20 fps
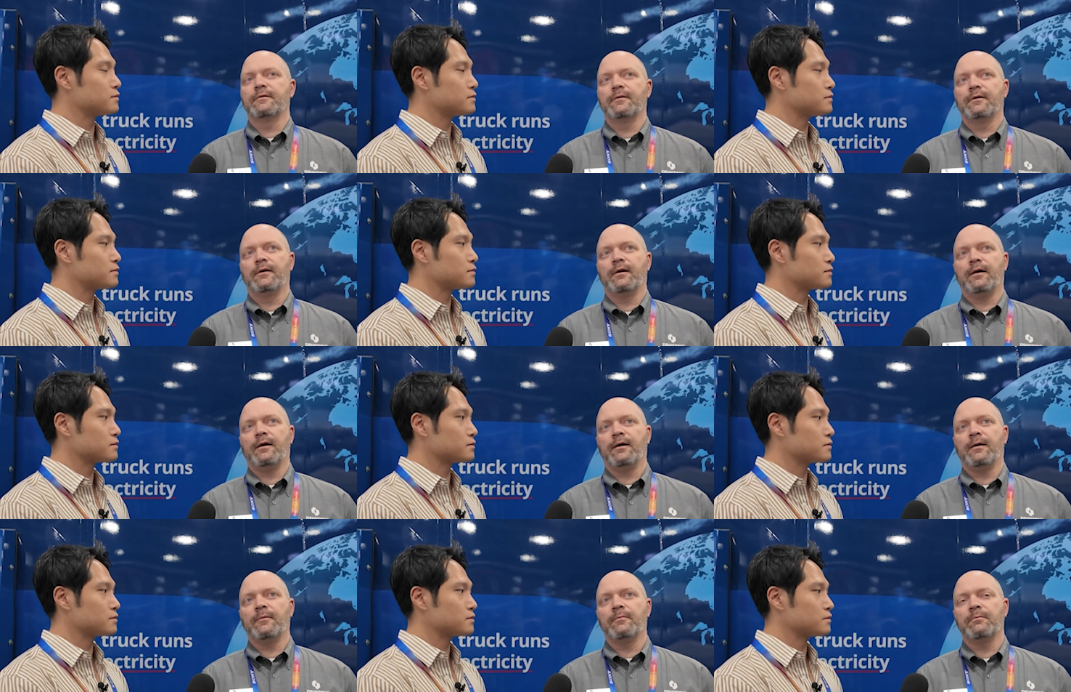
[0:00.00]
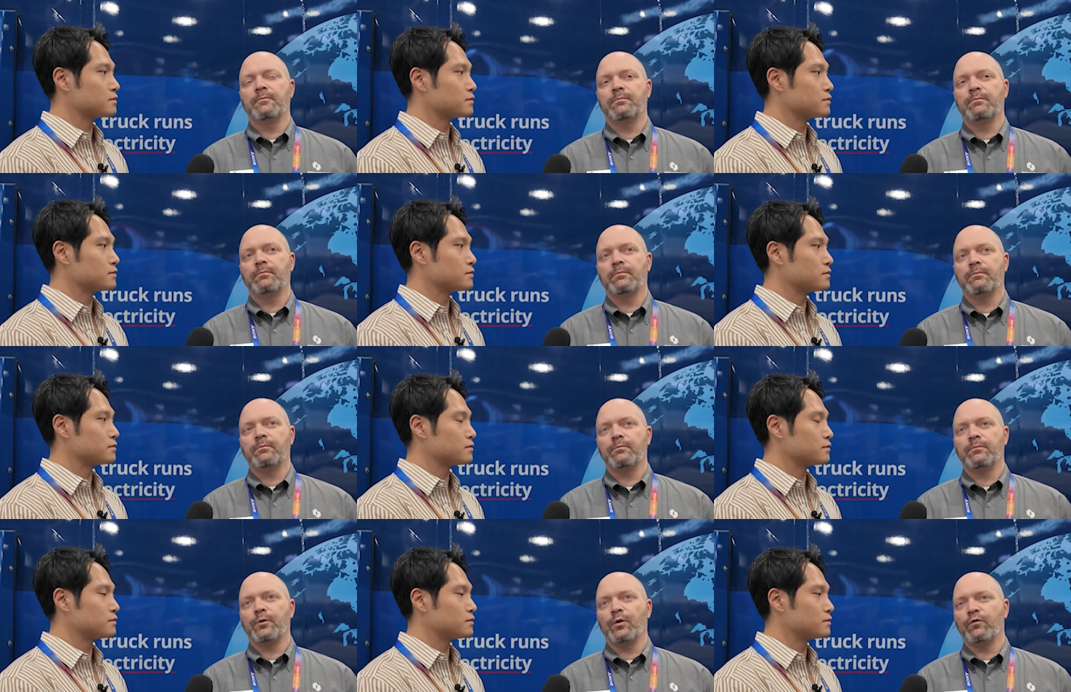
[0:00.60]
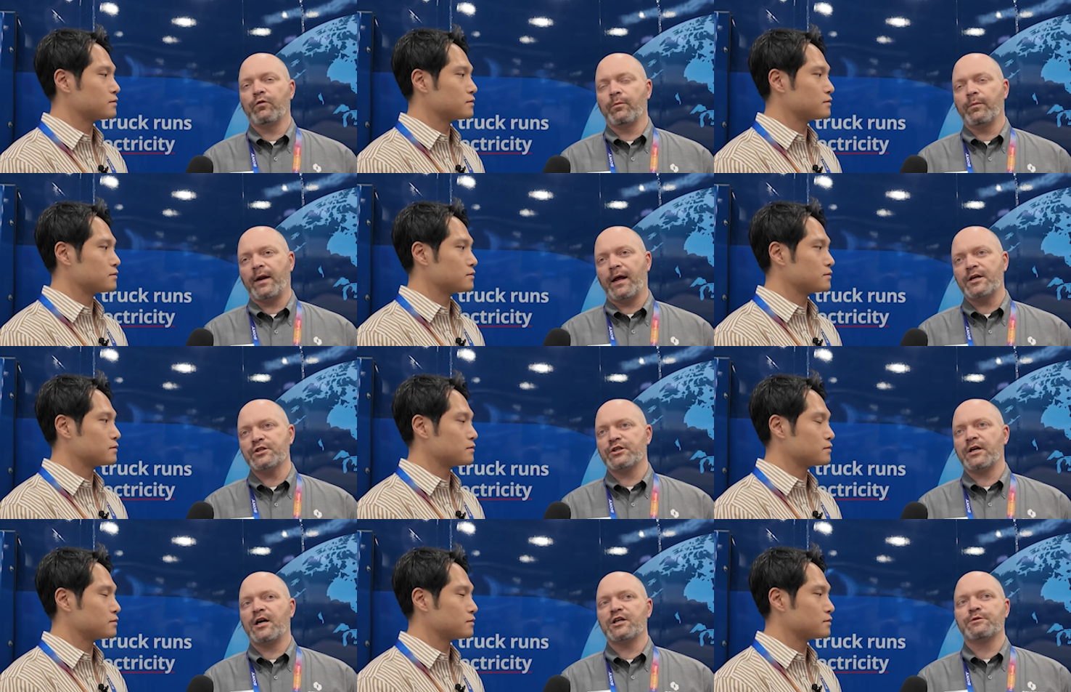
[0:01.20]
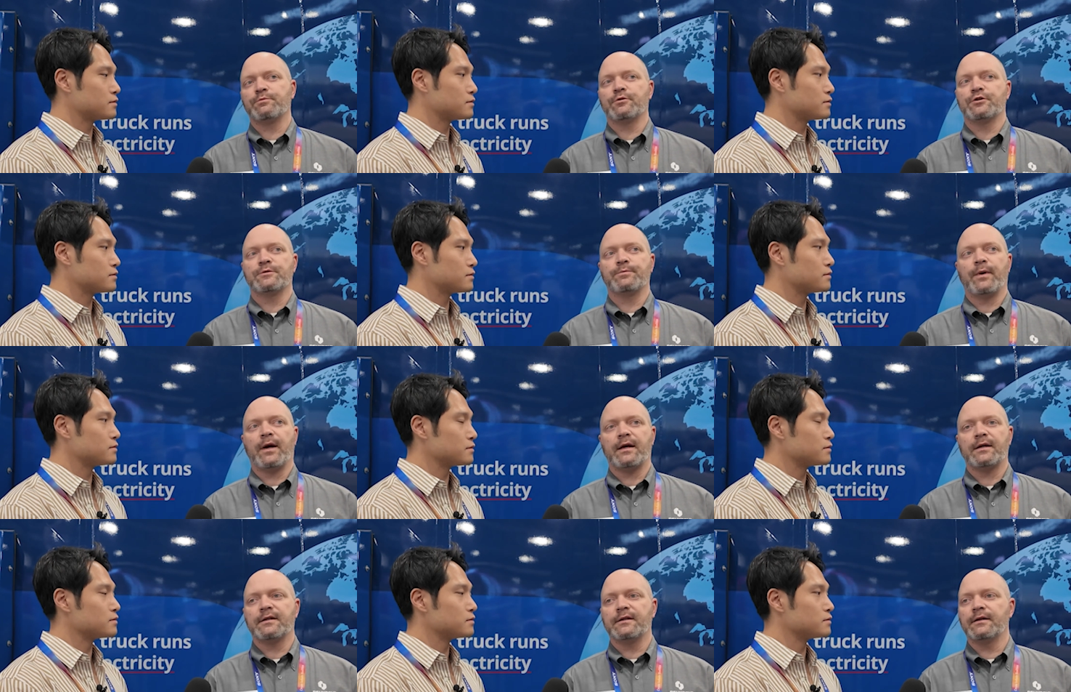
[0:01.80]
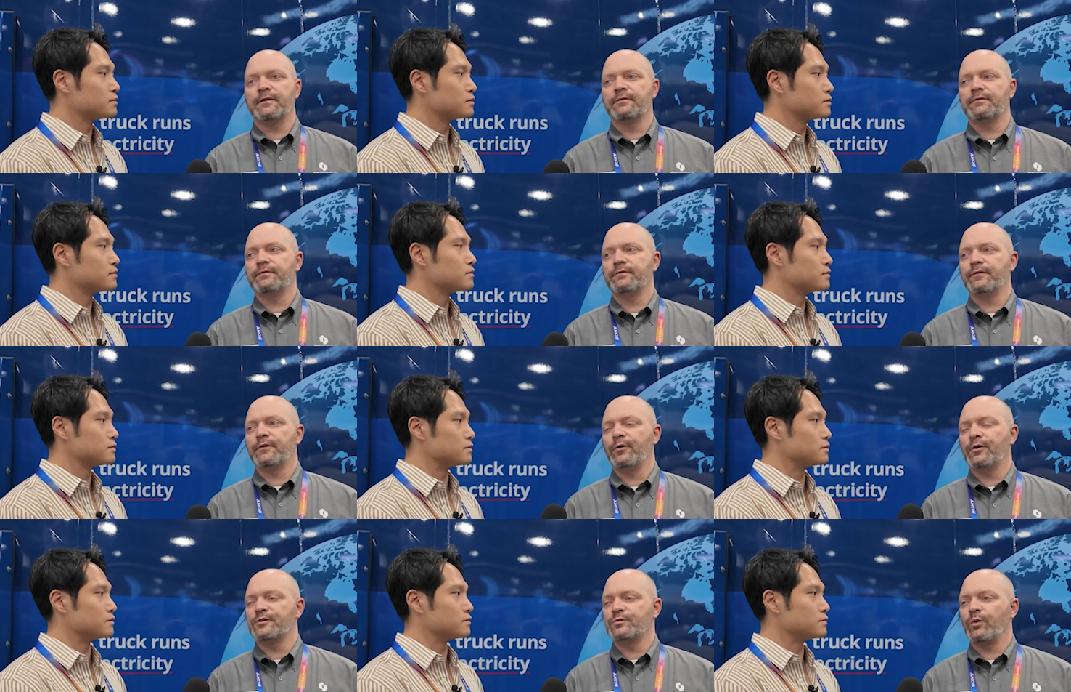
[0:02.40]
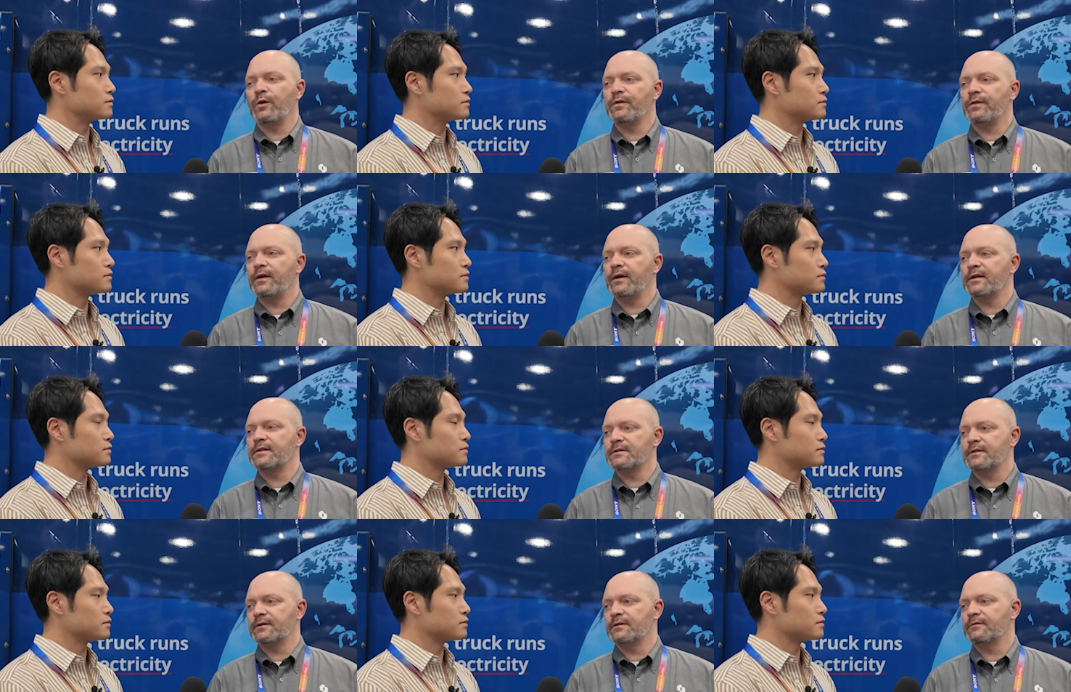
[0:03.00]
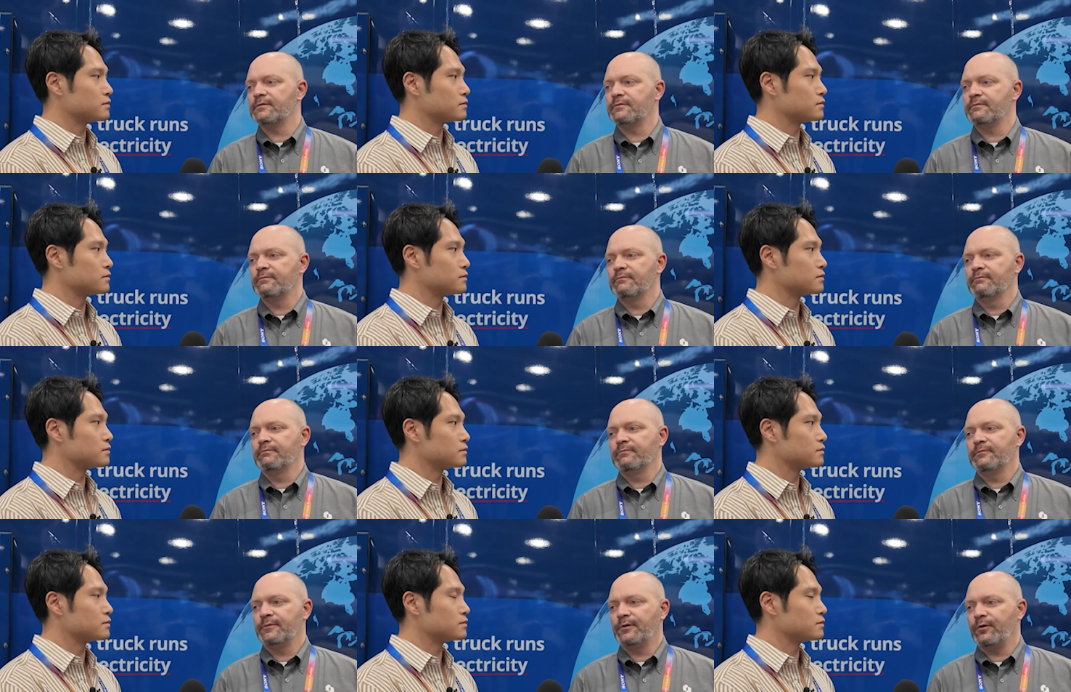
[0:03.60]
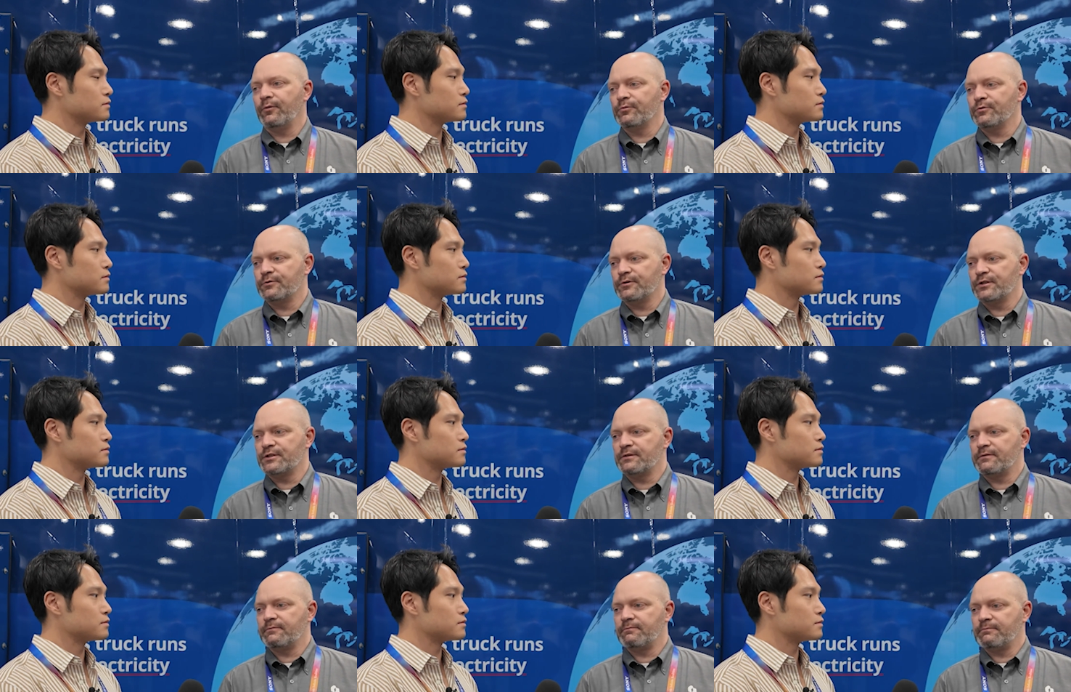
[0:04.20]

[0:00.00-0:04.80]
Speaker 1: uh, so, you know, from a Oshkosh perspective, it's one thing to you know, plus